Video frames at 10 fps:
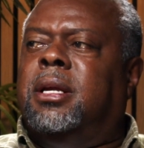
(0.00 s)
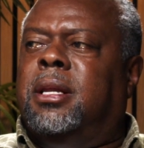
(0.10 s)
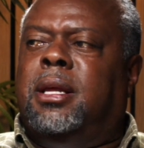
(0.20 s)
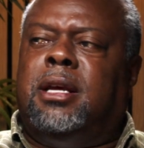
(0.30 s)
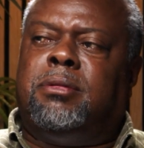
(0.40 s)

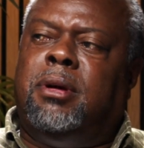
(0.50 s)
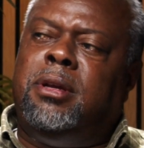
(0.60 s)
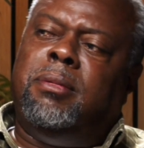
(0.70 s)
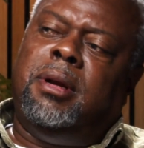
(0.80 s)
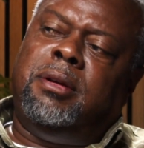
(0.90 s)
That's where
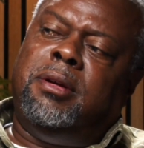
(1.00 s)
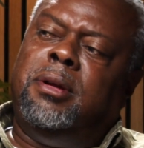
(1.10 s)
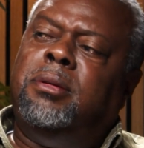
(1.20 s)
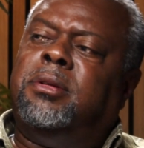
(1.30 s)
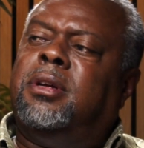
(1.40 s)
you would
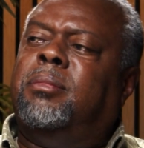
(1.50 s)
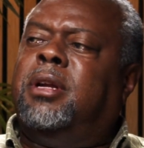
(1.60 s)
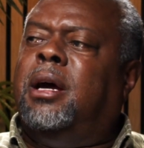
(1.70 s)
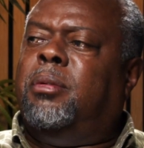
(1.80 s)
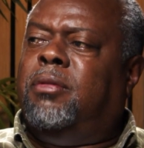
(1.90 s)
introduce some
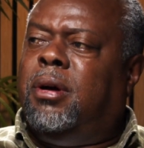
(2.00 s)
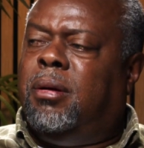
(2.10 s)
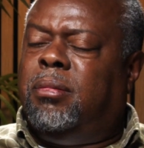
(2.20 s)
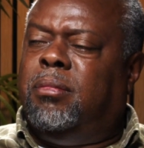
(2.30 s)
type of